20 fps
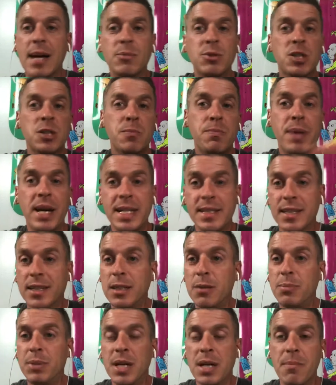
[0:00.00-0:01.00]
just basically
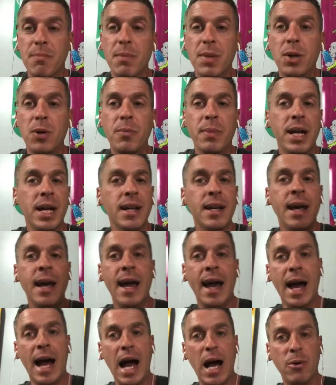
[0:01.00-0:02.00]
playing middleman.
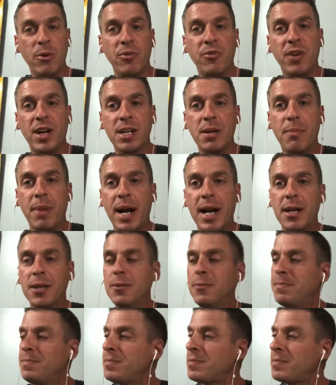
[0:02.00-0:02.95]
I would find a buyer.